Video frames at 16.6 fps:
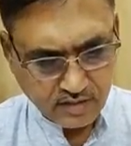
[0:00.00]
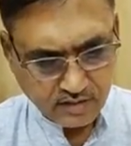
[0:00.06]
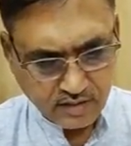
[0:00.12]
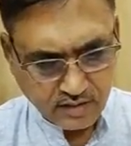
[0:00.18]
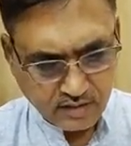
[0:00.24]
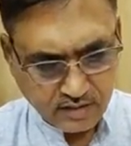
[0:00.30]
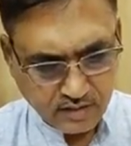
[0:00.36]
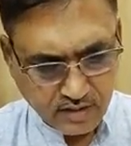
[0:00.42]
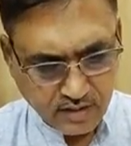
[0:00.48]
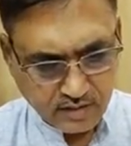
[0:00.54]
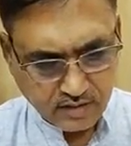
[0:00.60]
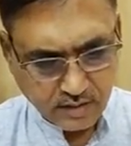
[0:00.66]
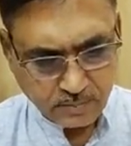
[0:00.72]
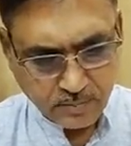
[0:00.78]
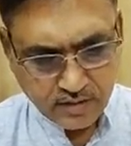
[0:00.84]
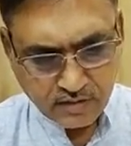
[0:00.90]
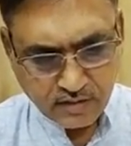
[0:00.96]

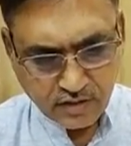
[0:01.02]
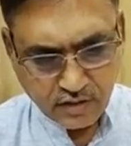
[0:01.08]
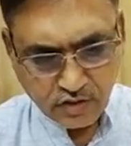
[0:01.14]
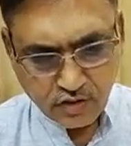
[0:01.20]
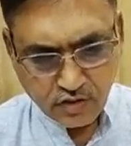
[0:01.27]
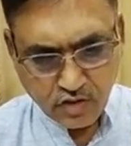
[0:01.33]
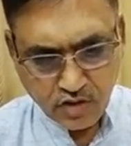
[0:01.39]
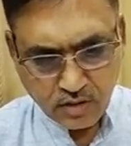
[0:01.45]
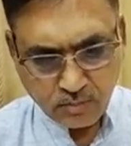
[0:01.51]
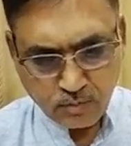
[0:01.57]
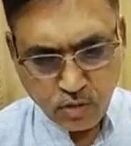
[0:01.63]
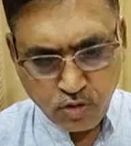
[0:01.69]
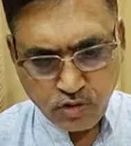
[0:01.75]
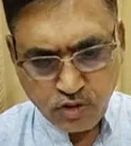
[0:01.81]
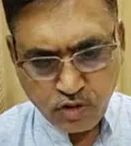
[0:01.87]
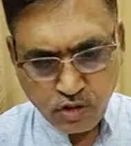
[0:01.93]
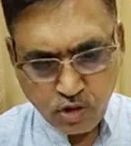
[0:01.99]
The person does not
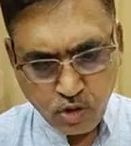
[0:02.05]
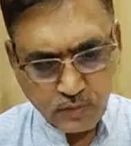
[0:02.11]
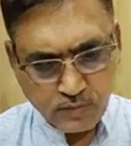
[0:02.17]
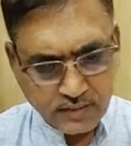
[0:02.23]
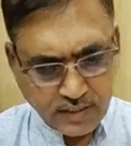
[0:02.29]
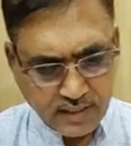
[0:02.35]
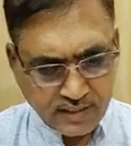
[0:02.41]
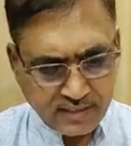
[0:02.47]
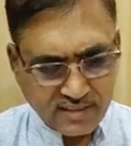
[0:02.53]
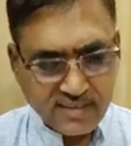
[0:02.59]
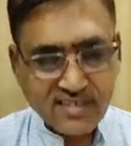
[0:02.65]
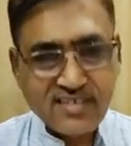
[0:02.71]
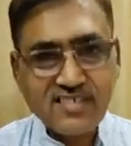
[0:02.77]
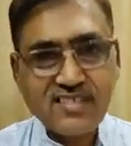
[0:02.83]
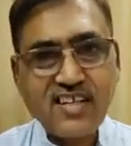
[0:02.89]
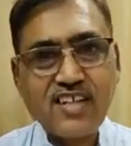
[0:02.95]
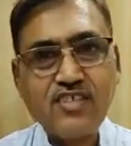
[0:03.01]
ponder over the hidden
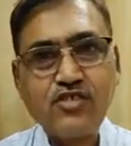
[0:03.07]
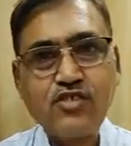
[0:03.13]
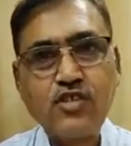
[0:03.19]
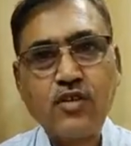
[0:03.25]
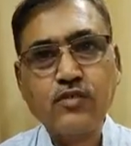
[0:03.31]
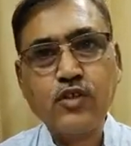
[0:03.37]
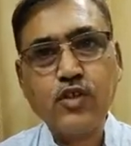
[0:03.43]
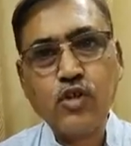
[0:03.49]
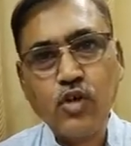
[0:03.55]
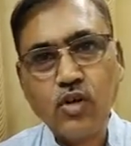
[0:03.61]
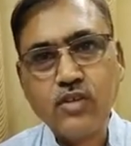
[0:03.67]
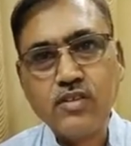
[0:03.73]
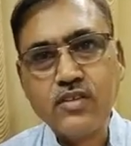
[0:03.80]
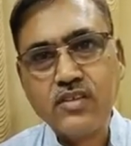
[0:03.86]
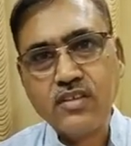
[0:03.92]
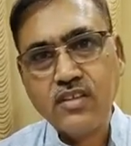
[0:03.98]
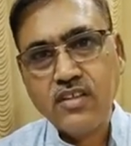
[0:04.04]
designs of the
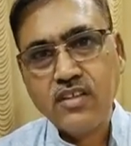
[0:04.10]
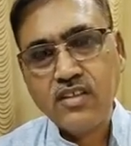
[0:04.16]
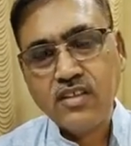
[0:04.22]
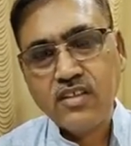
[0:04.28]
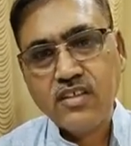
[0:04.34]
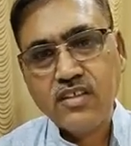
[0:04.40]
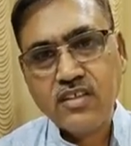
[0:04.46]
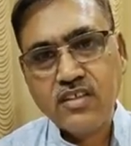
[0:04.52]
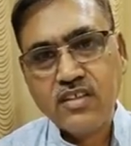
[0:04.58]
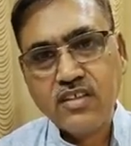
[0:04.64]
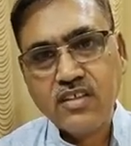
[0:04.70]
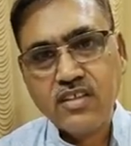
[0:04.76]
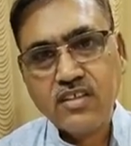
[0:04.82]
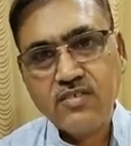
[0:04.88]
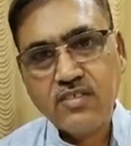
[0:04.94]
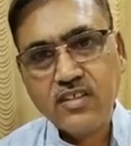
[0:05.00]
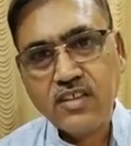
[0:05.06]
God.
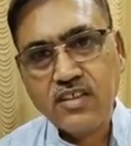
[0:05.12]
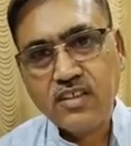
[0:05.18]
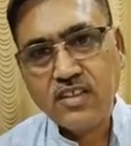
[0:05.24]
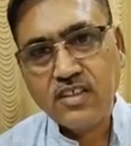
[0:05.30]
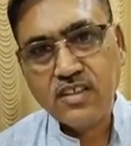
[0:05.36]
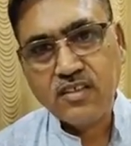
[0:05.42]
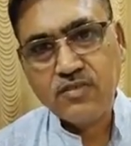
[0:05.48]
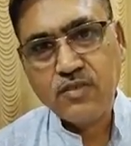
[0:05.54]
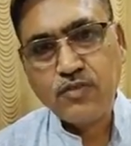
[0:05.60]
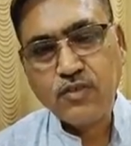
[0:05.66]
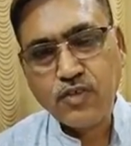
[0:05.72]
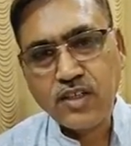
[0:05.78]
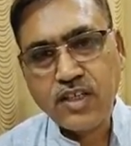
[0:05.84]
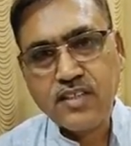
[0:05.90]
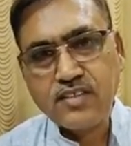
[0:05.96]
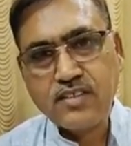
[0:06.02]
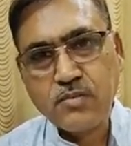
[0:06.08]
We
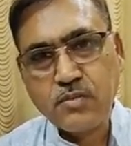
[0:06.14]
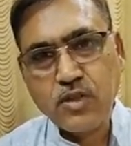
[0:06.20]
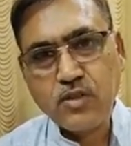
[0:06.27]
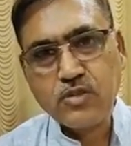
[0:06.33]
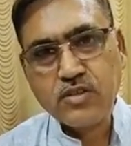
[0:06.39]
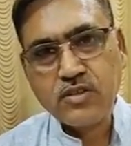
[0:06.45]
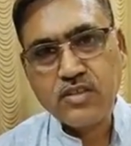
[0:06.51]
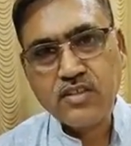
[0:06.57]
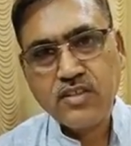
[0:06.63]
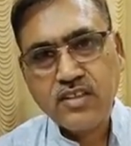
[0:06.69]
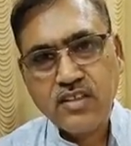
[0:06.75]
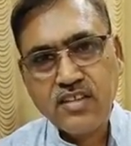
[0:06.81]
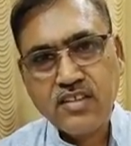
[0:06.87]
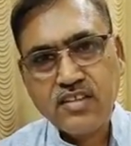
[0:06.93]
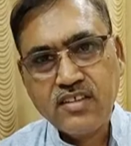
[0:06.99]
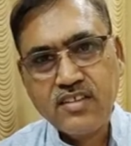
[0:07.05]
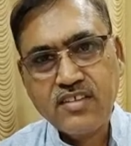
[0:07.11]
forget about
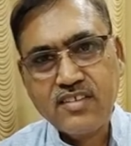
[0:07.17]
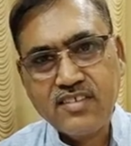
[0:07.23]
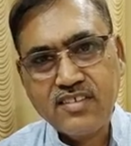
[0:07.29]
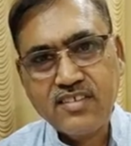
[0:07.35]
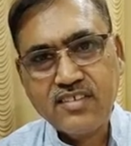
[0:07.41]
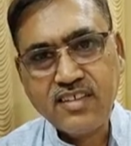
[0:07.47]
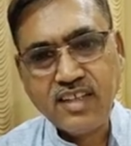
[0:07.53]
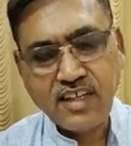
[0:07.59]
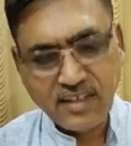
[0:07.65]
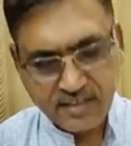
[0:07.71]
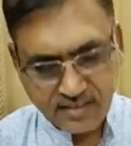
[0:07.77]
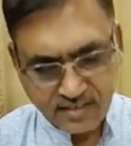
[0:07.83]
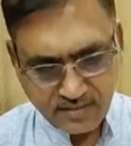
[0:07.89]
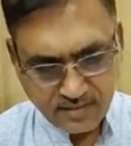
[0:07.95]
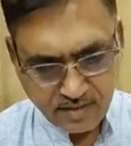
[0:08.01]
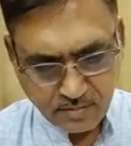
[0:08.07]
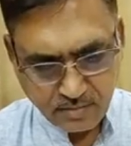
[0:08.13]
the
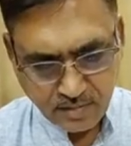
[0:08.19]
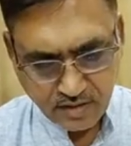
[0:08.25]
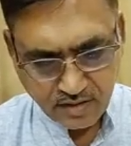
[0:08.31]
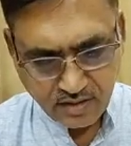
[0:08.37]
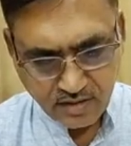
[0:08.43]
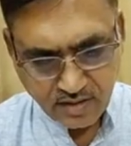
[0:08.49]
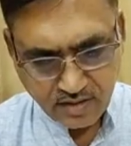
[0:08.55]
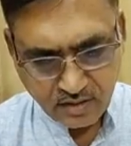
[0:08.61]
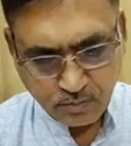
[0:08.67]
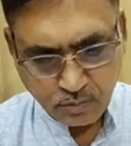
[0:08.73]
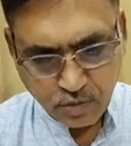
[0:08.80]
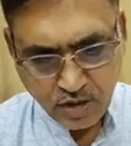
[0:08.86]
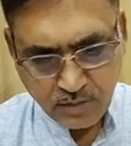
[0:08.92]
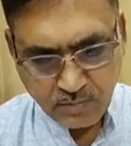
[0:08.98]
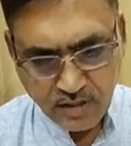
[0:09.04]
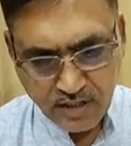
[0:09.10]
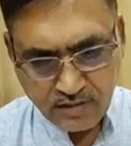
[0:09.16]
later's coming. The
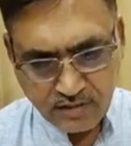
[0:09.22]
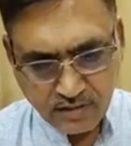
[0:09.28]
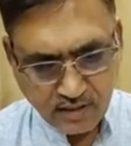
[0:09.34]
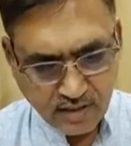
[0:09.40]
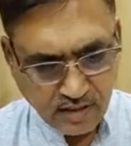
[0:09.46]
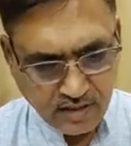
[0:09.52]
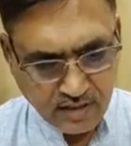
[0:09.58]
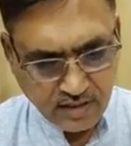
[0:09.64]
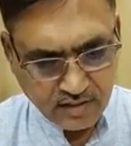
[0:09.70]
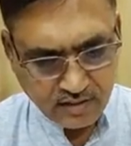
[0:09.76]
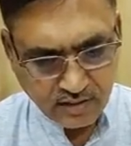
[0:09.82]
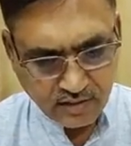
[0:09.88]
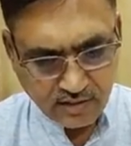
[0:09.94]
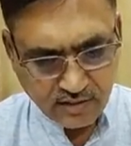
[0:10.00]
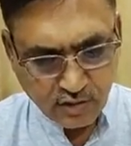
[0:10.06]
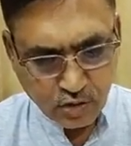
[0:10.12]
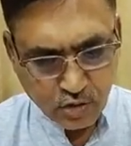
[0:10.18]
poet makes it clear that it
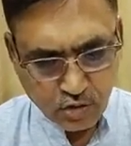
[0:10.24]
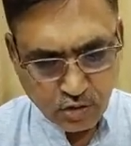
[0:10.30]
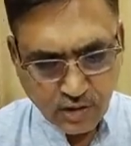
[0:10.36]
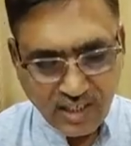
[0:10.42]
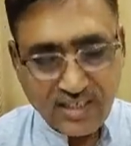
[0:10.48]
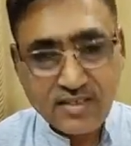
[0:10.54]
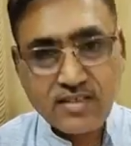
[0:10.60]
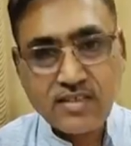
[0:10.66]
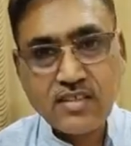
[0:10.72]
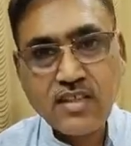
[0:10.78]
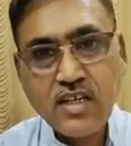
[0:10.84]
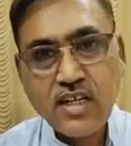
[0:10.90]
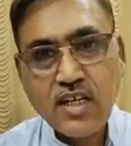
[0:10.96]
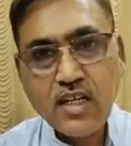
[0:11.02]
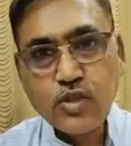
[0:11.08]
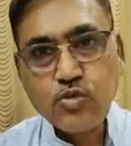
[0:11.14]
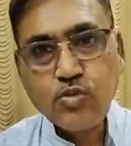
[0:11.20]
is useless
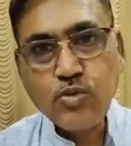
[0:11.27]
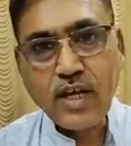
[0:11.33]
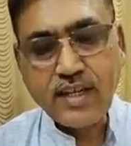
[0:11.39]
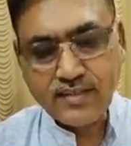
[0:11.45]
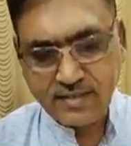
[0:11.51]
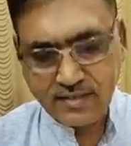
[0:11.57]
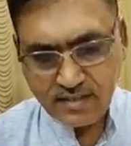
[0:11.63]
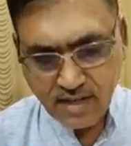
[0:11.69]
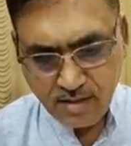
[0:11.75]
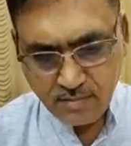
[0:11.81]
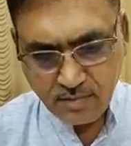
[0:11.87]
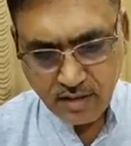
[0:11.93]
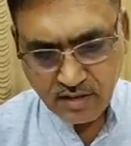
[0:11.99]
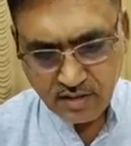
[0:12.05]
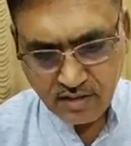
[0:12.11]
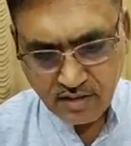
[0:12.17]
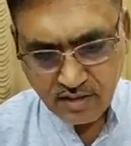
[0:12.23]
to
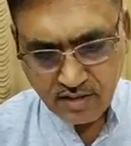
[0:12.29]
examine